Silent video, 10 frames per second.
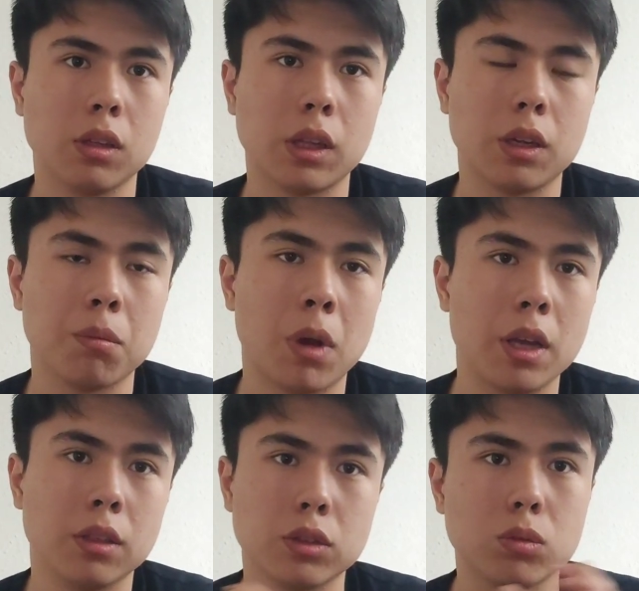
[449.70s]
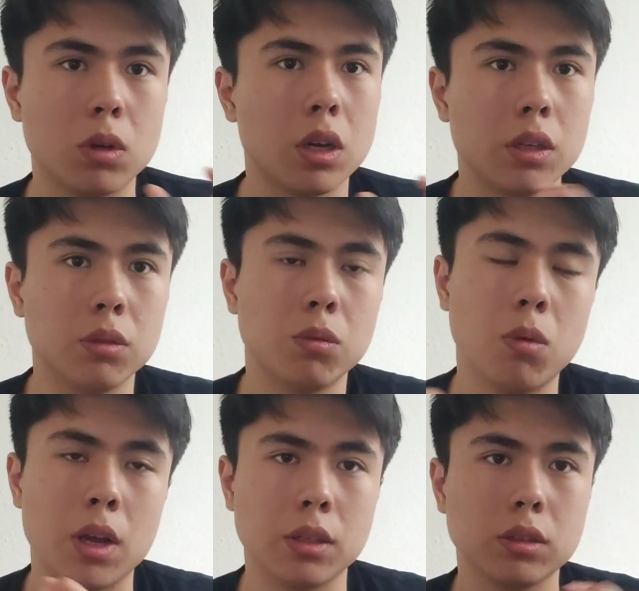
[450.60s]
like -1,
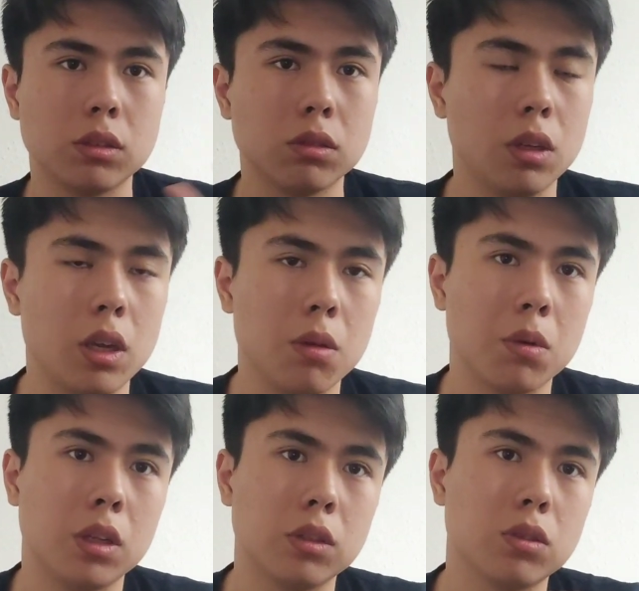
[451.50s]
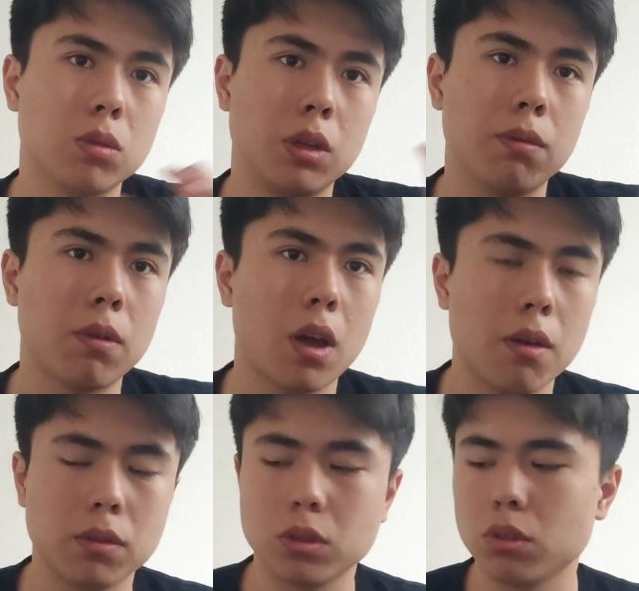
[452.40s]
-3,
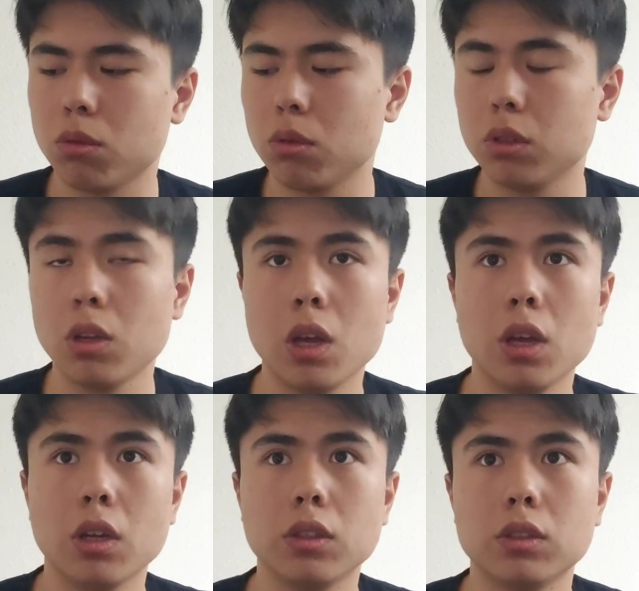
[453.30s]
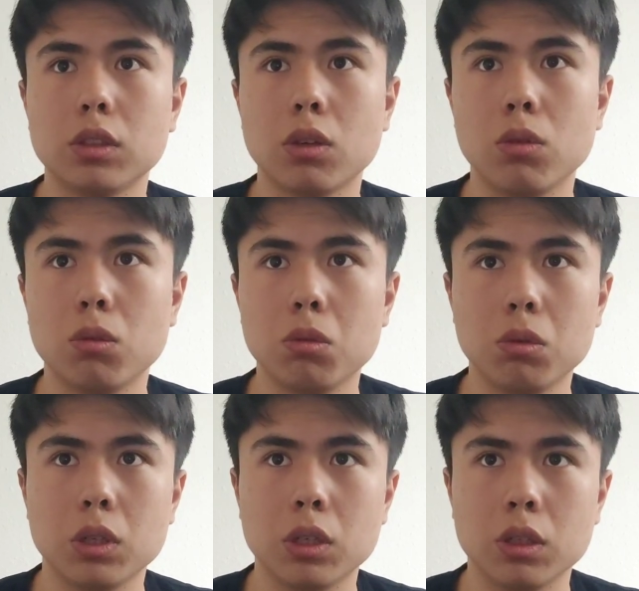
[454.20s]
-25, and so on.
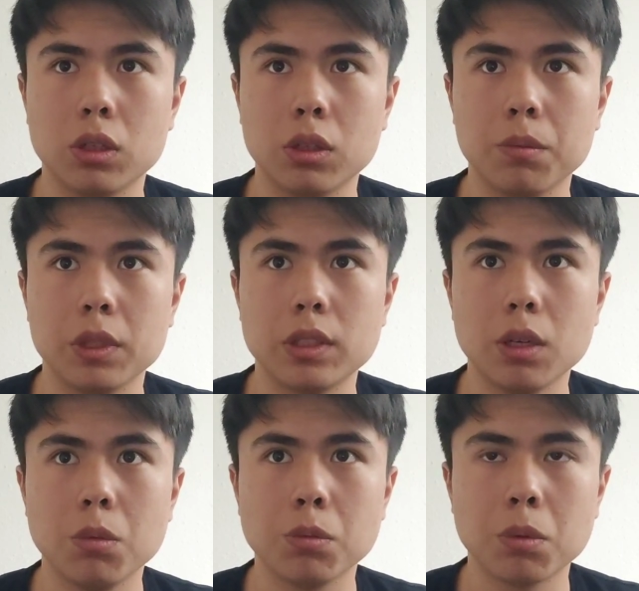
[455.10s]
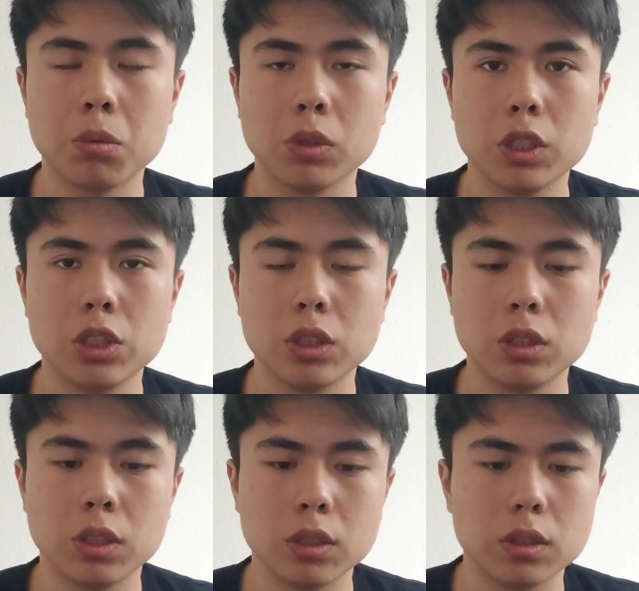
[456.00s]
So the sample
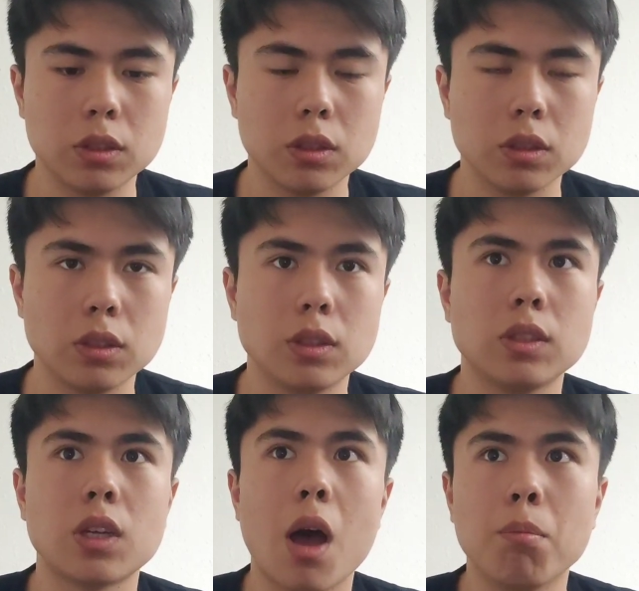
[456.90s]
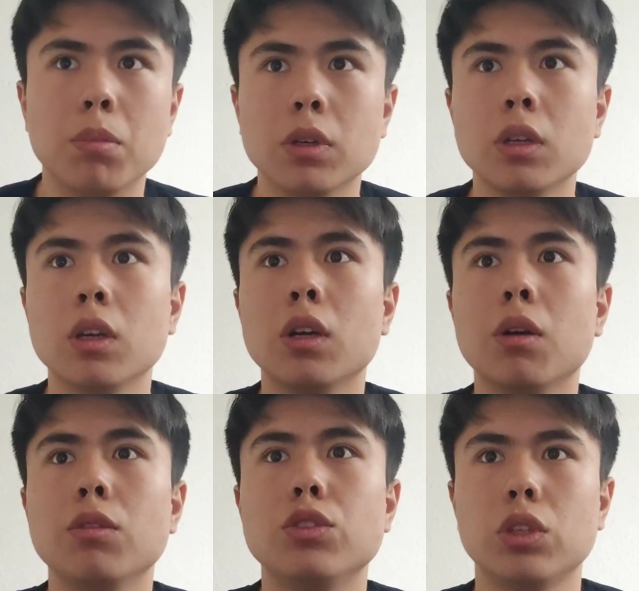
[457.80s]
population is sub
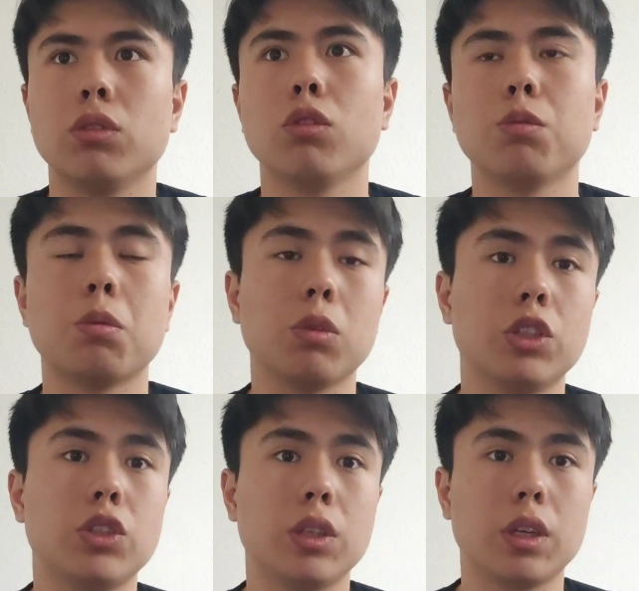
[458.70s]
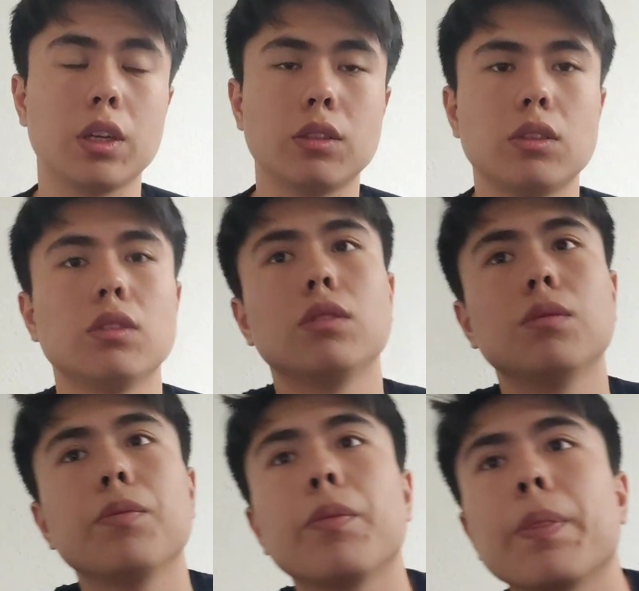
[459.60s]
general population, I guess.
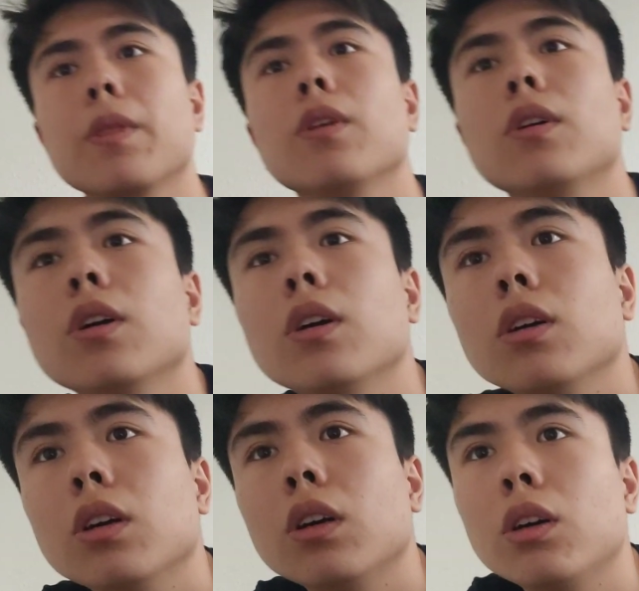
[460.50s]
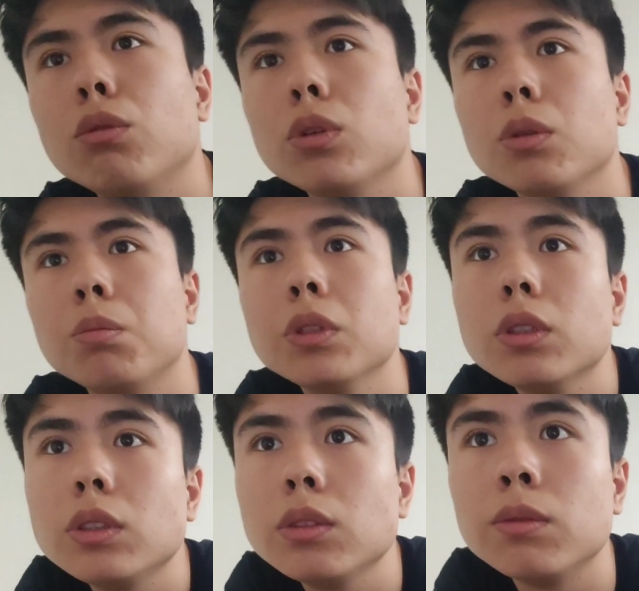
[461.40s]

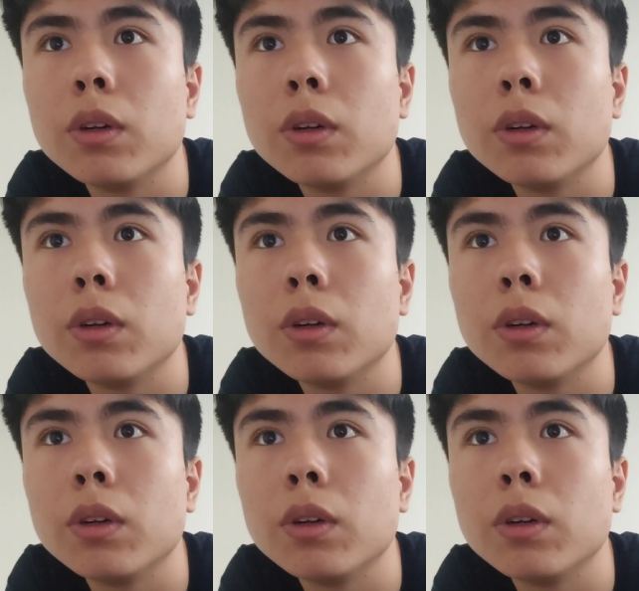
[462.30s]
Reliability,